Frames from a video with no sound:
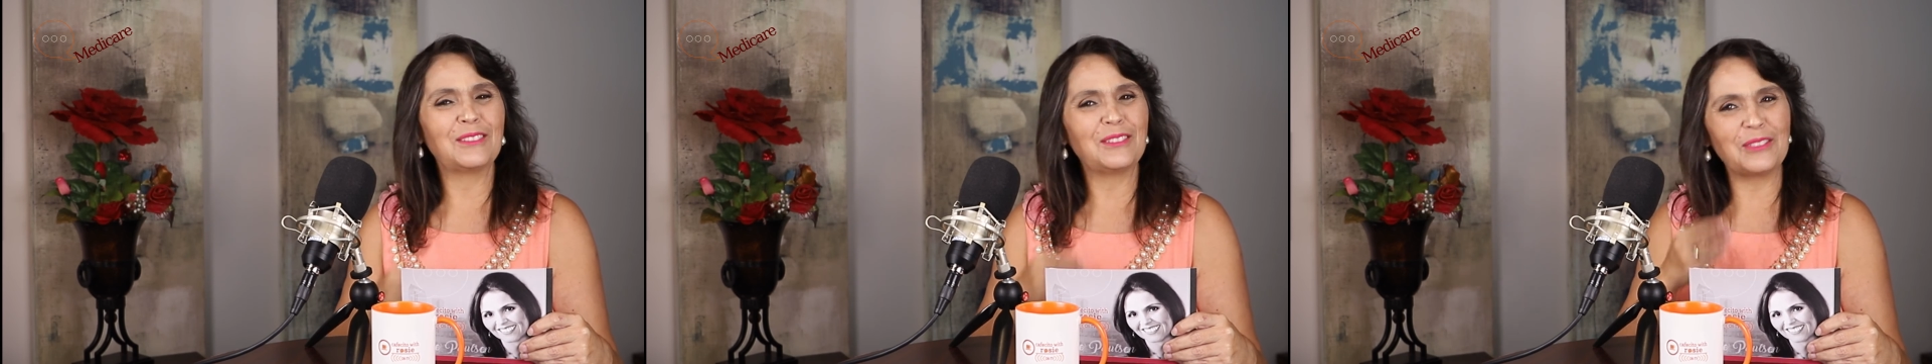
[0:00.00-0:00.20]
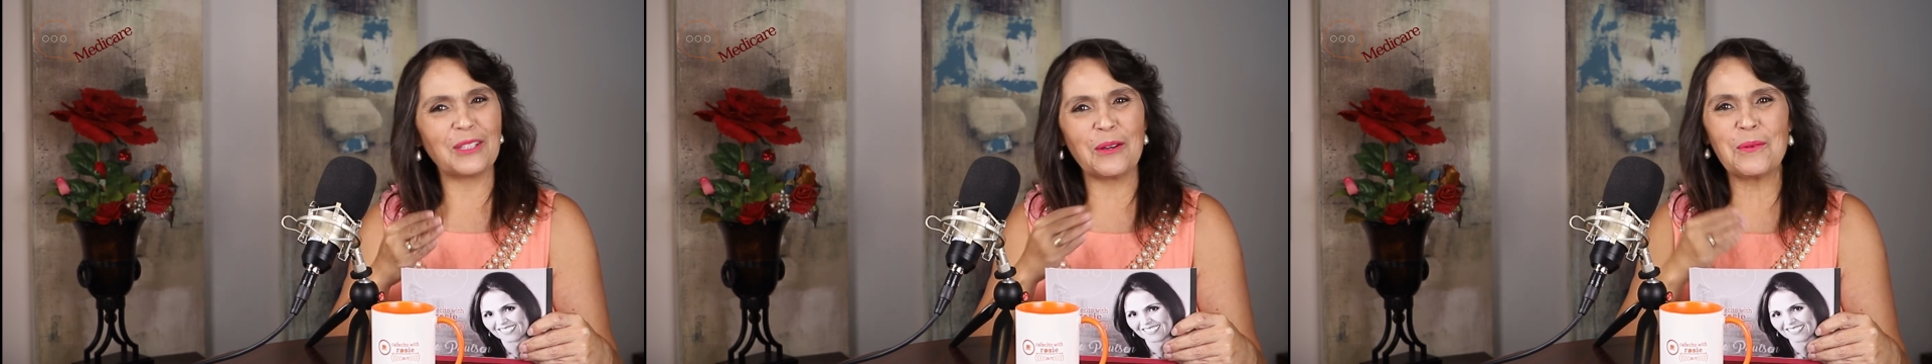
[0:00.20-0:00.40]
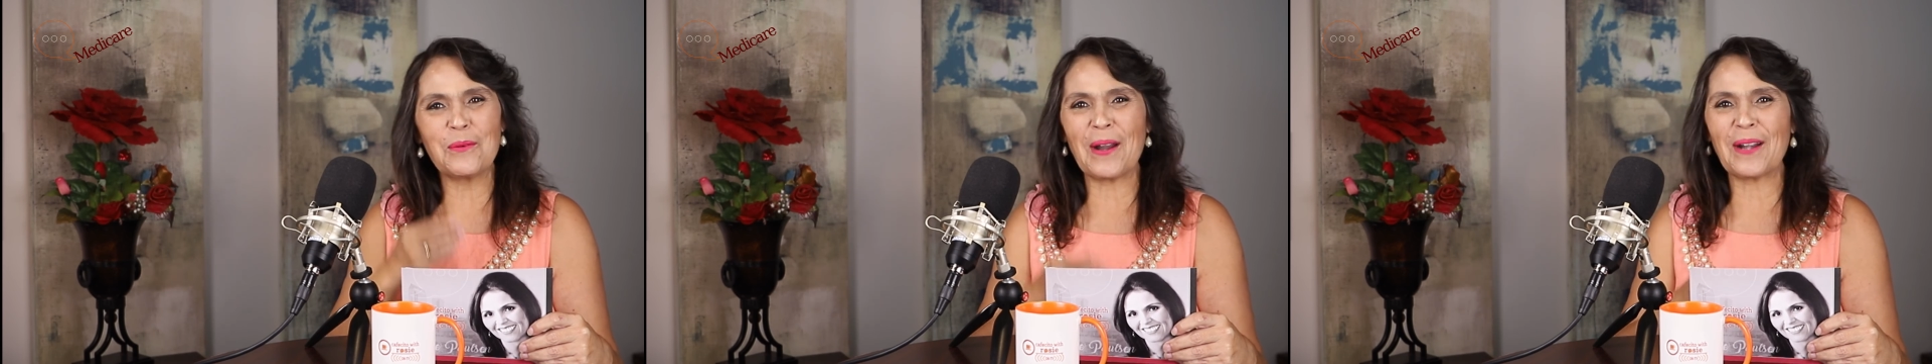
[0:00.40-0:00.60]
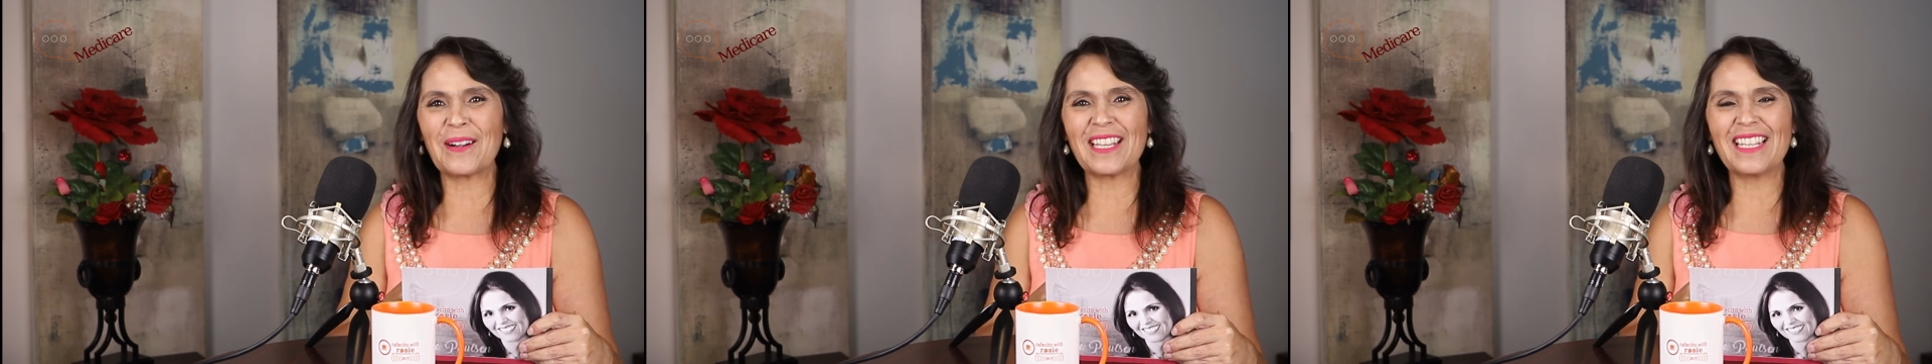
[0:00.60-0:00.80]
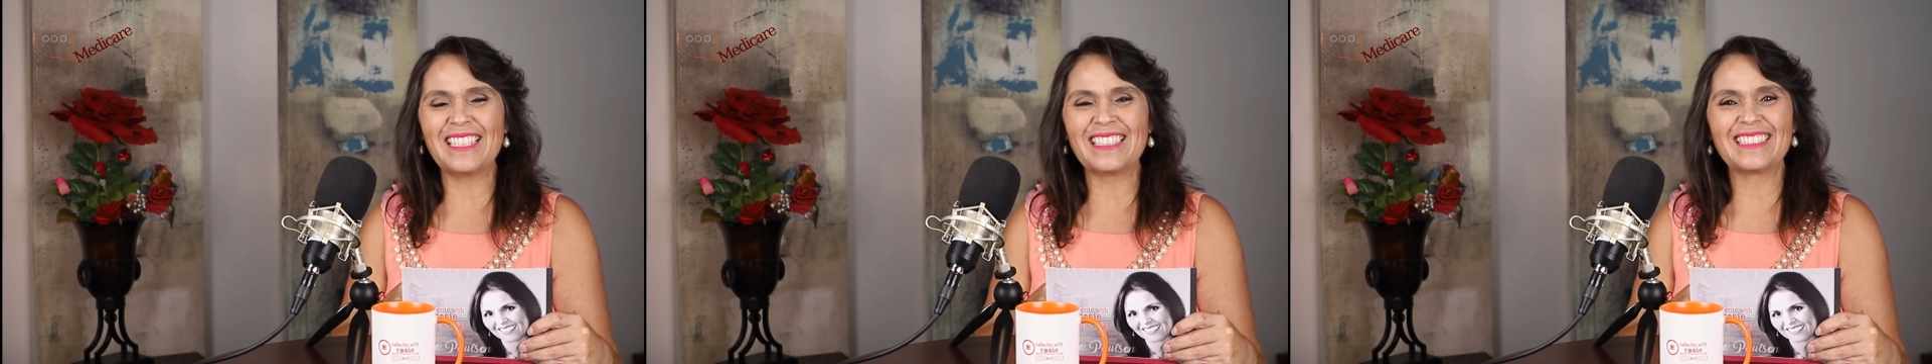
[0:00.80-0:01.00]
don't
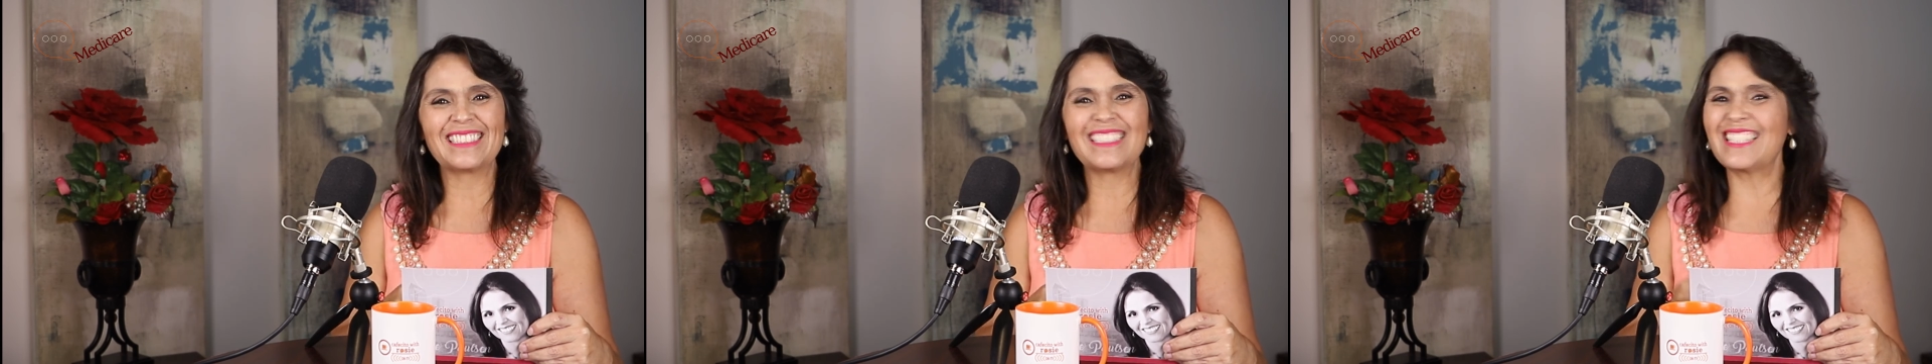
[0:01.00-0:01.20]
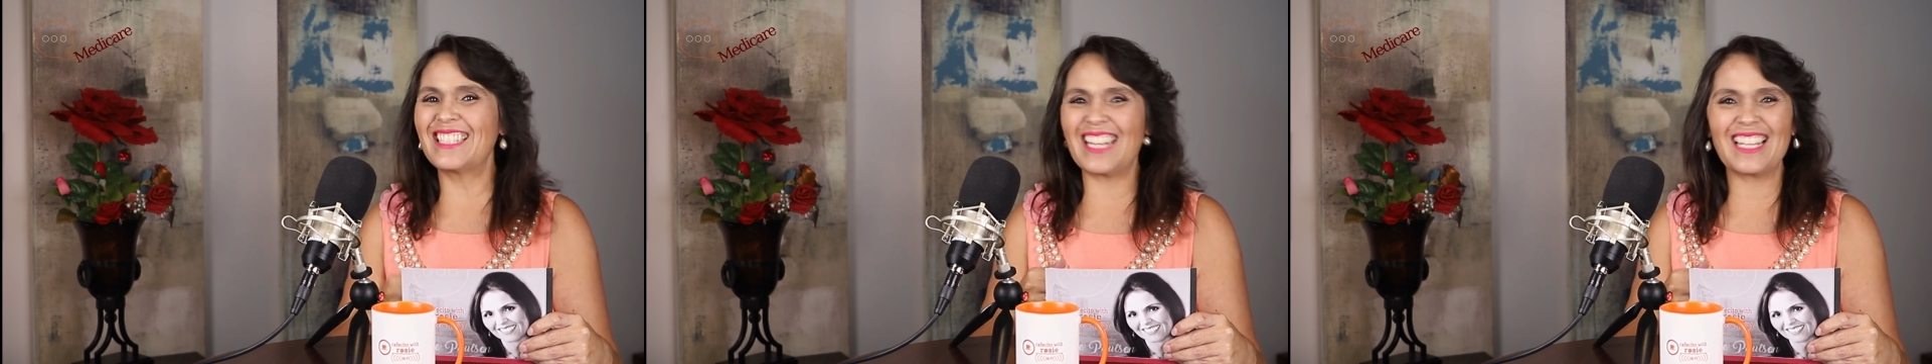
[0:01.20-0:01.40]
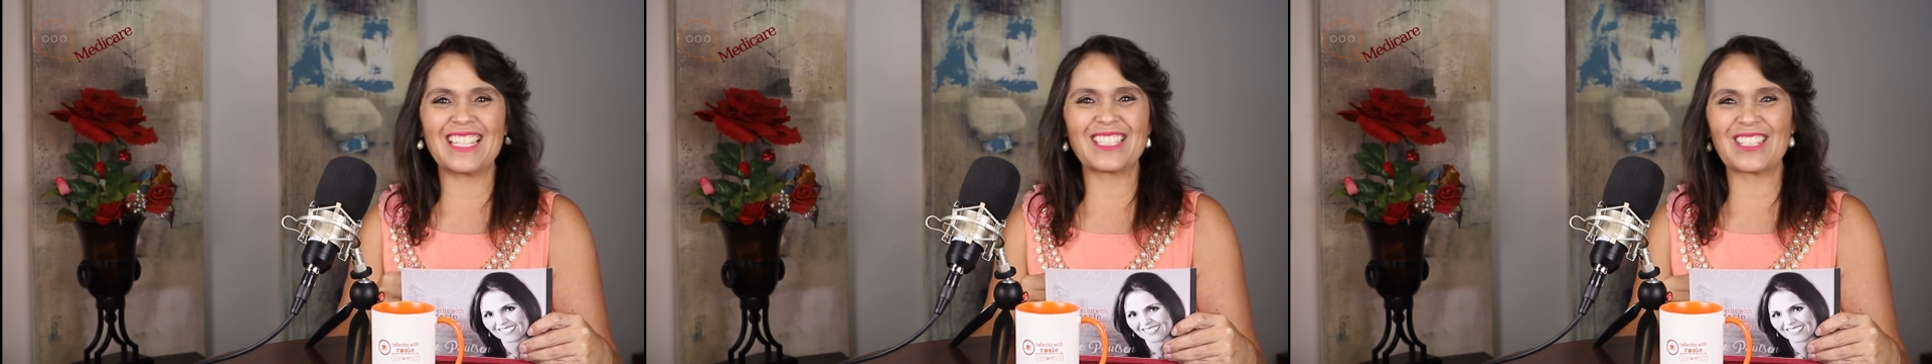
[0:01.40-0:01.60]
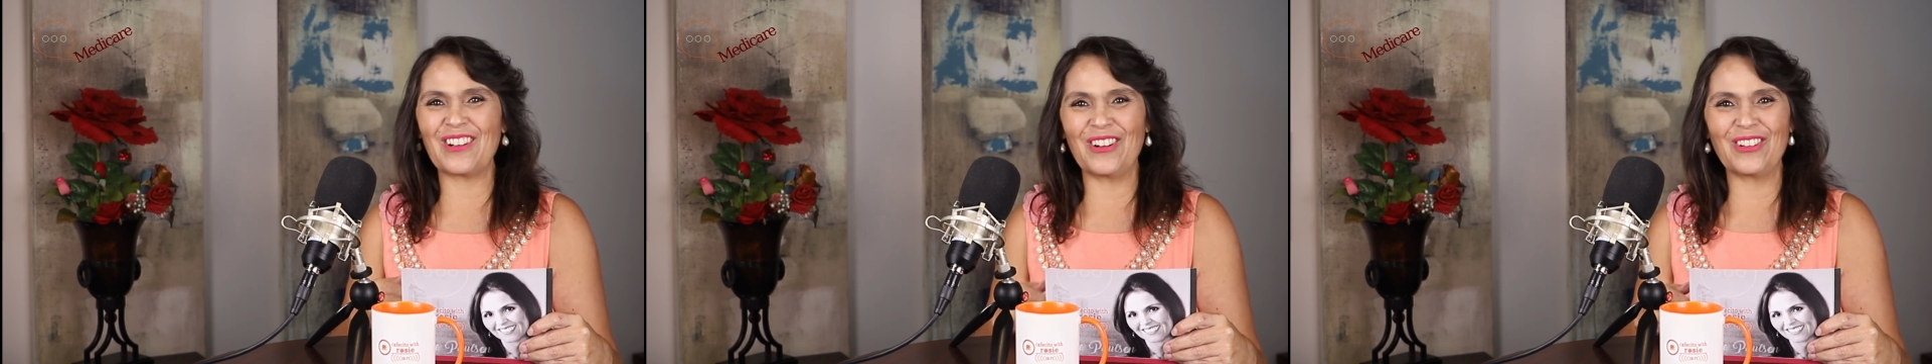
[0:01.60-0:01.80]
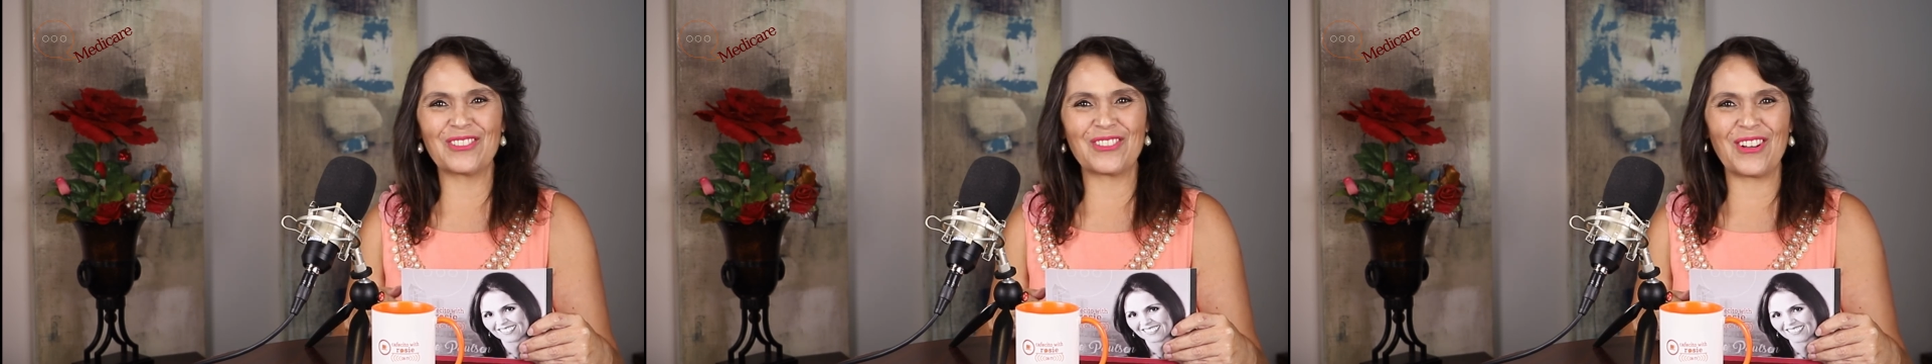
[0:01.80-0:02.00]
worry, just
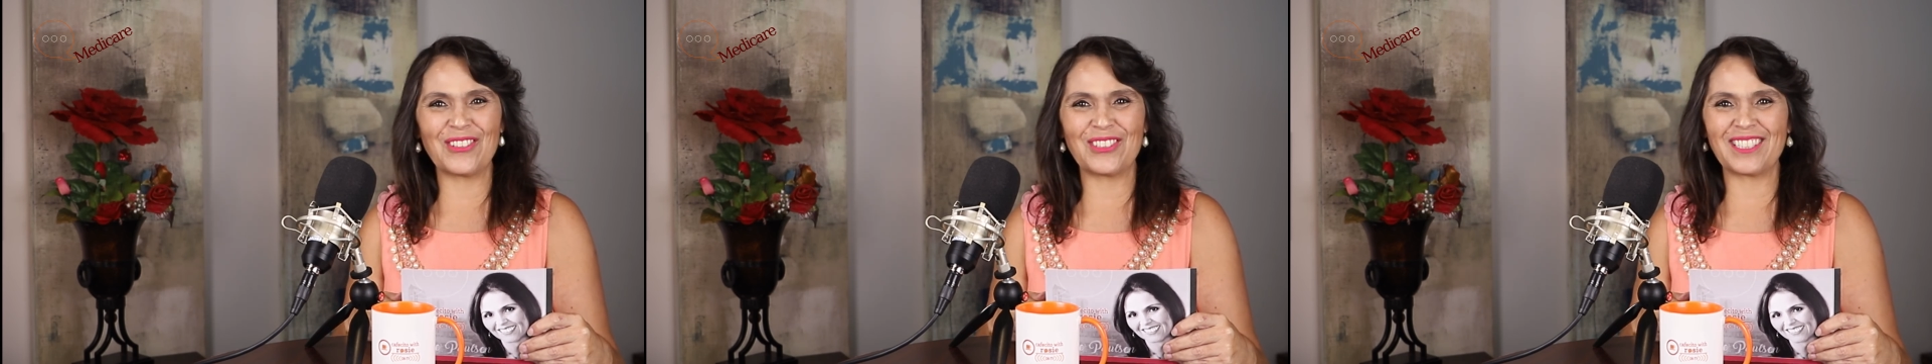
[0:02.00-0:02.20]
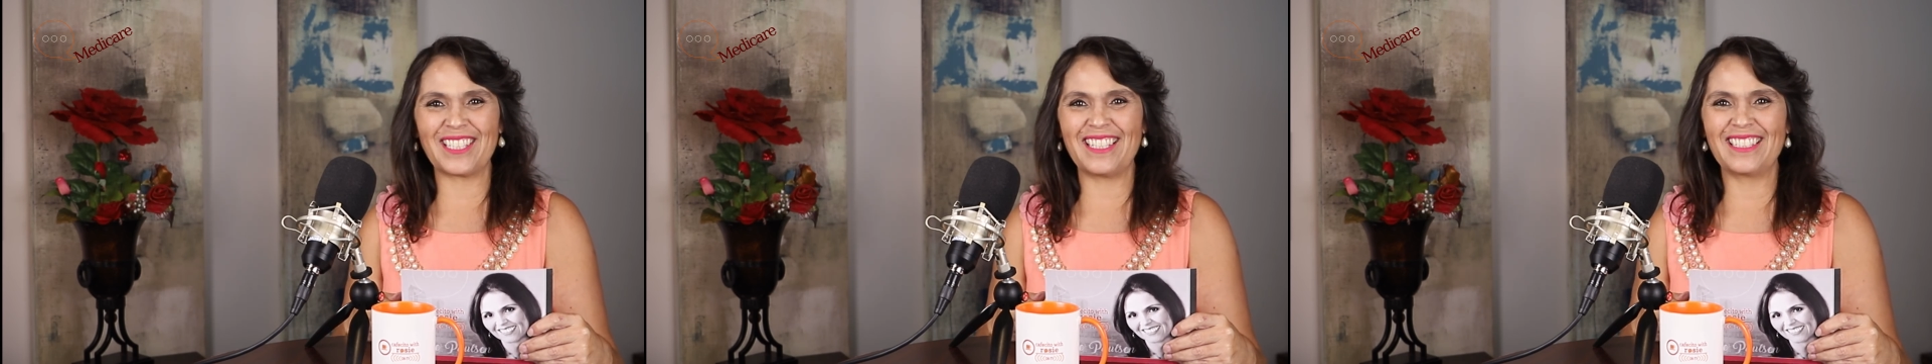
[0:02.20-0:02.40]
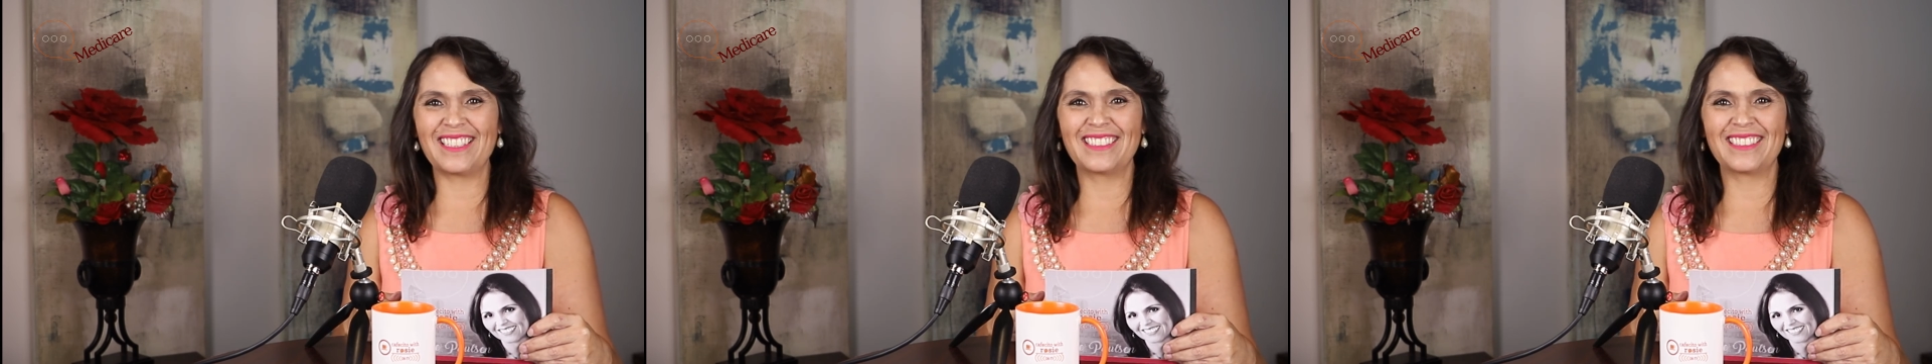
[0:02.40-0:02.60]
call Rosie.